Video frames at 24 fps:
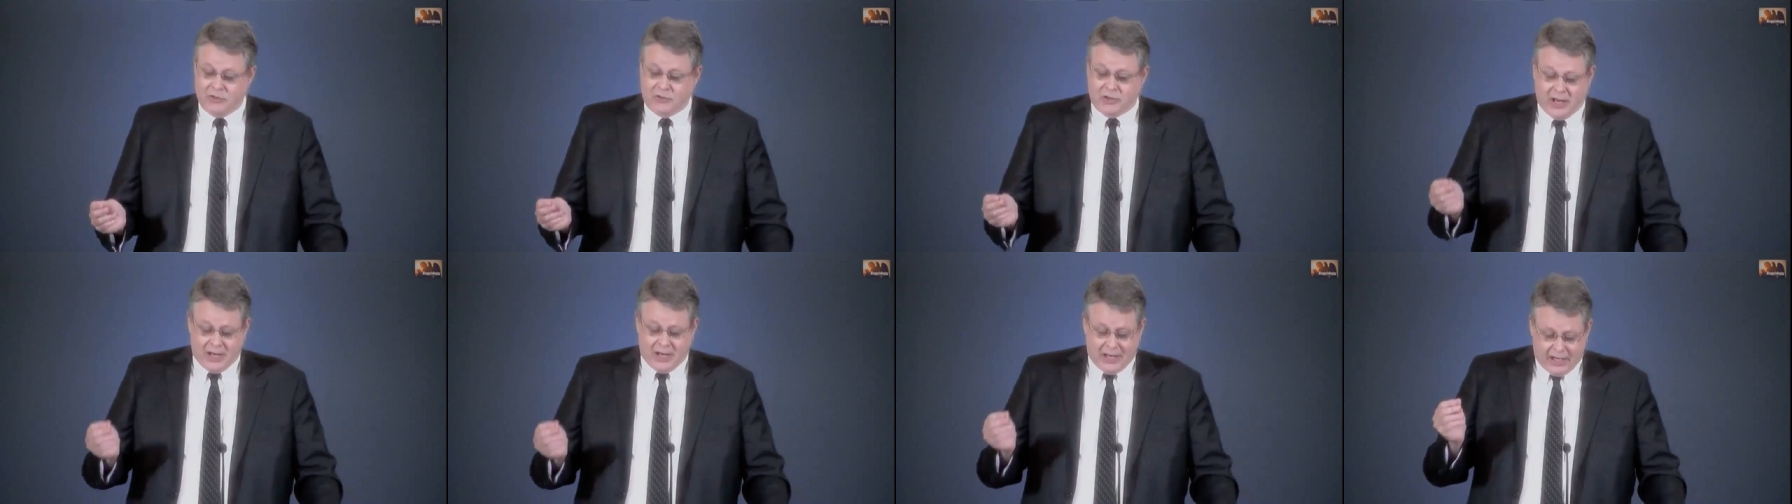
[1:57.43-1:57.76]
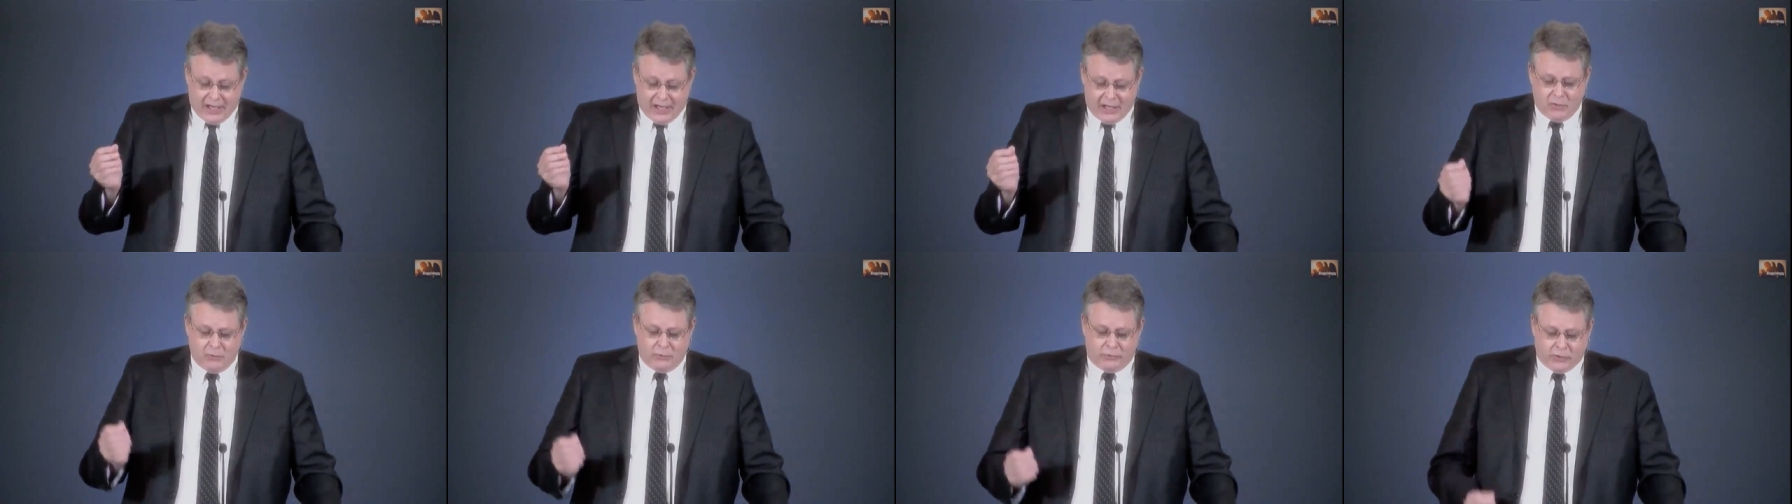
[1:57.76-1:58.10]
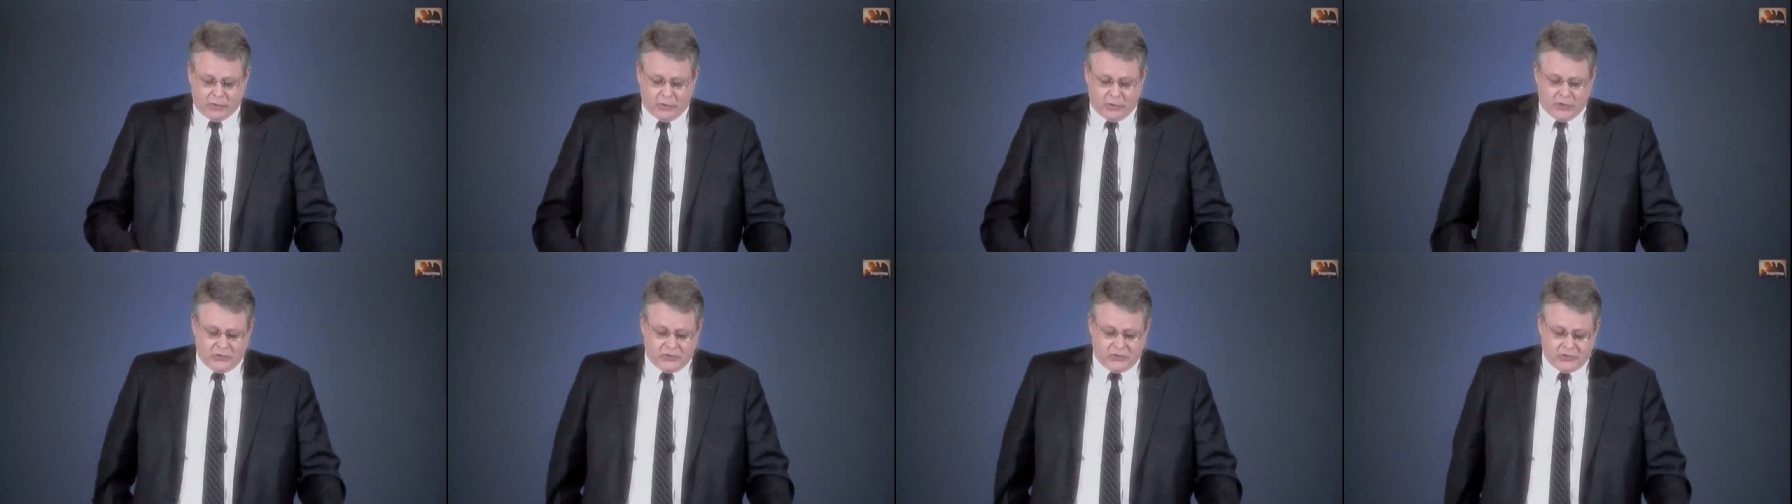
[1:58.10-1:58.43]
and
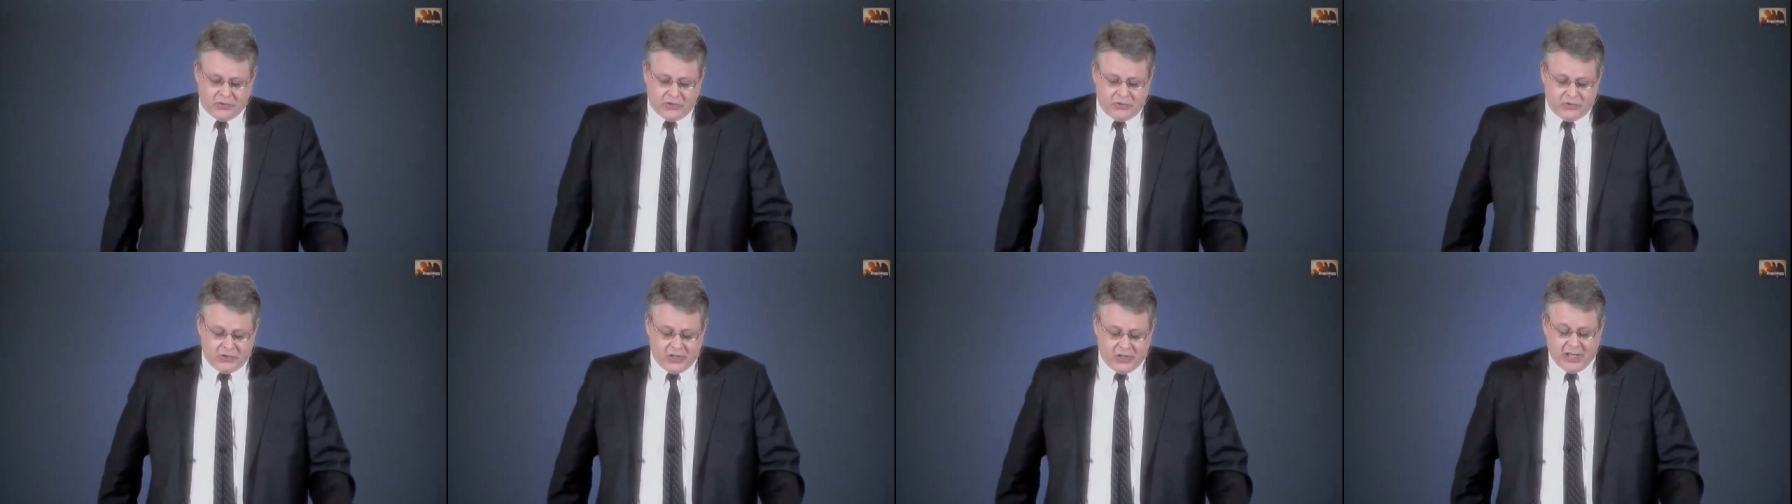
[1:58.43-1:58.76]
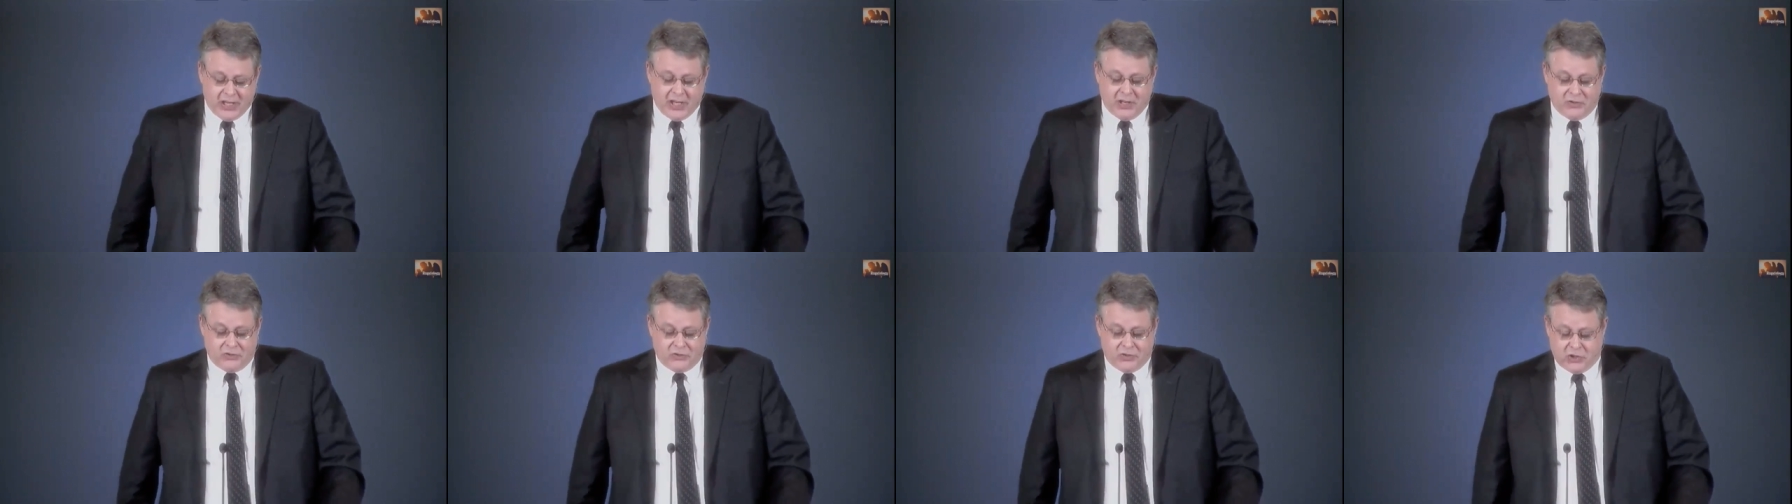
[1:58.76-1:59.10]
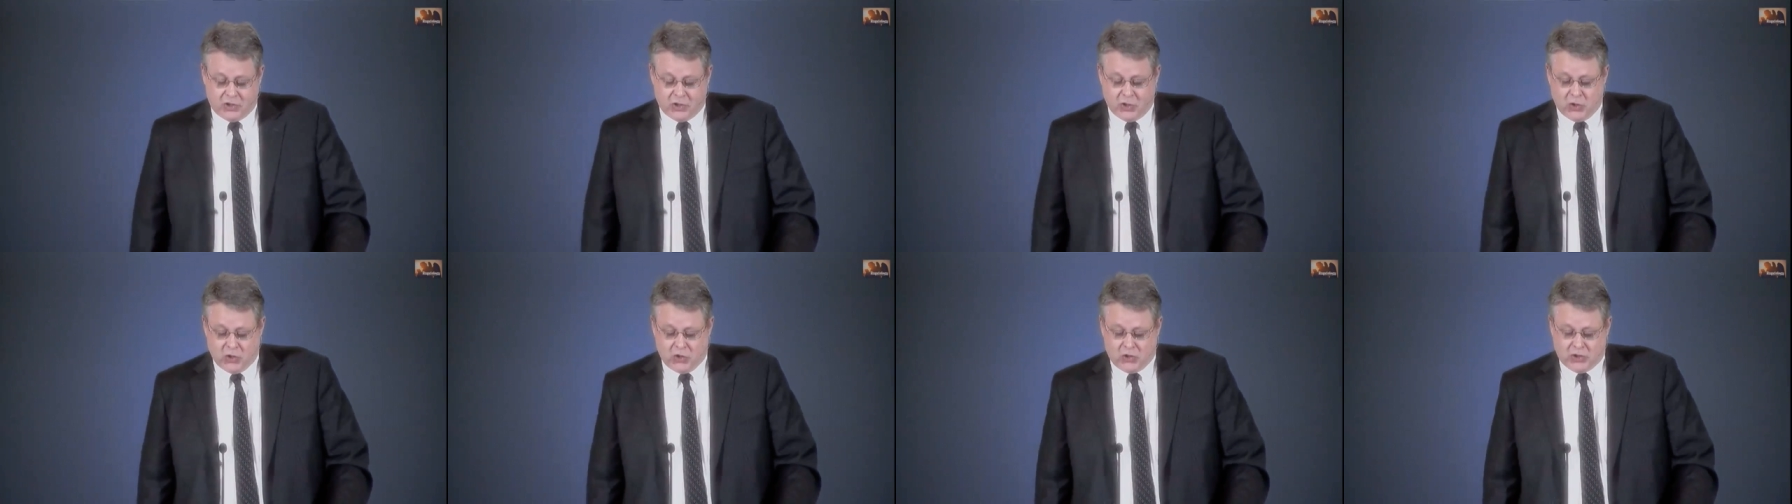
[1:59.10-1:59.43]
influences the
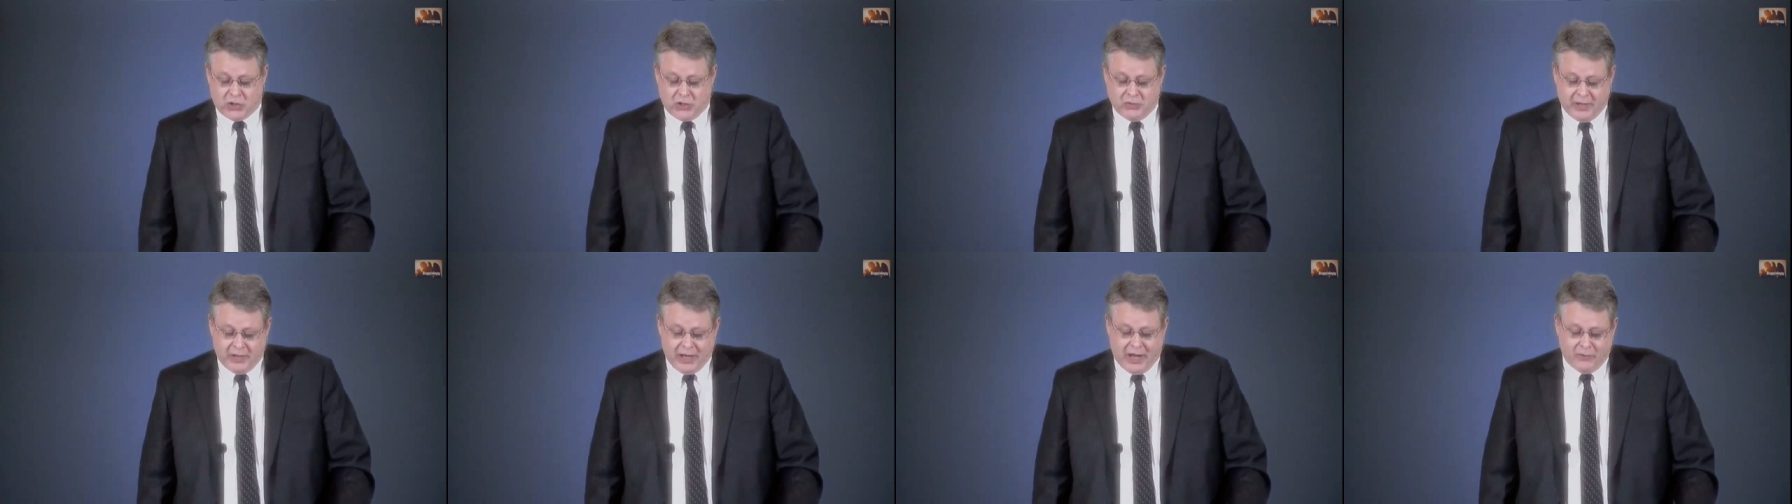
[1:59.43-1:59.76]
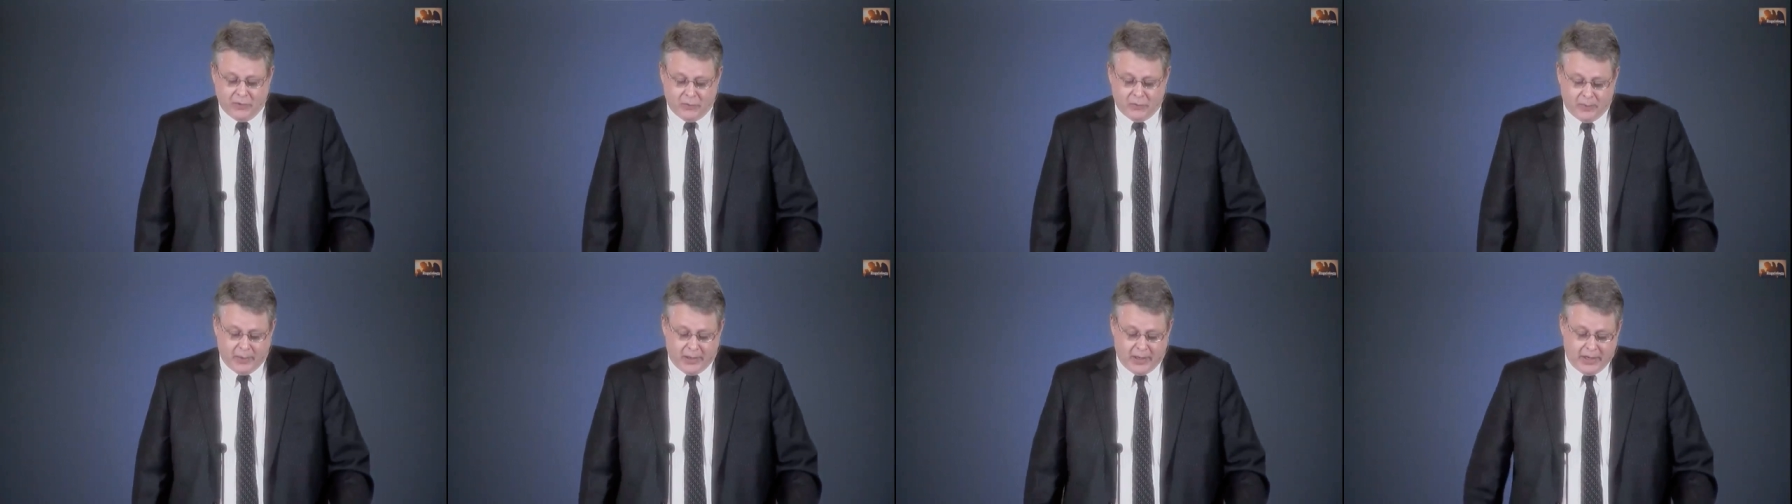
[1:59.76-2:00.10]
institution of government.